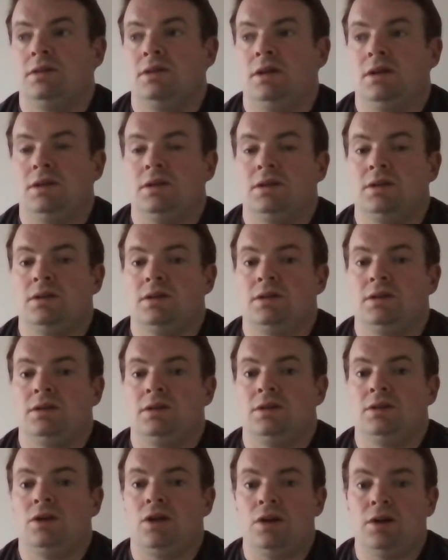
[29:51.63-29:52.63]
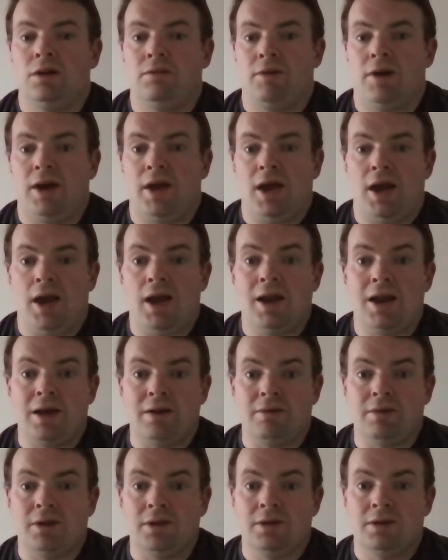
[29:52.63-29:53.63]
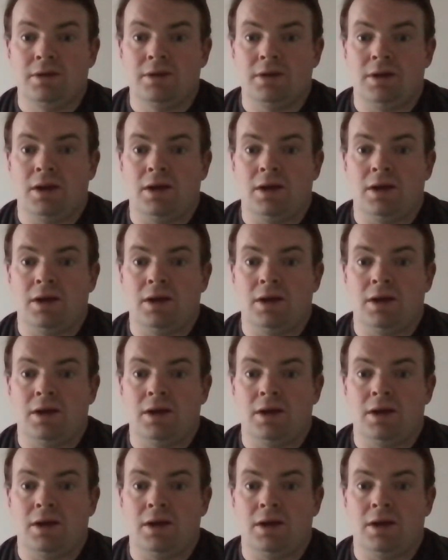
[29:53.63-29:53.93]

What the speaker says: not at a very high level.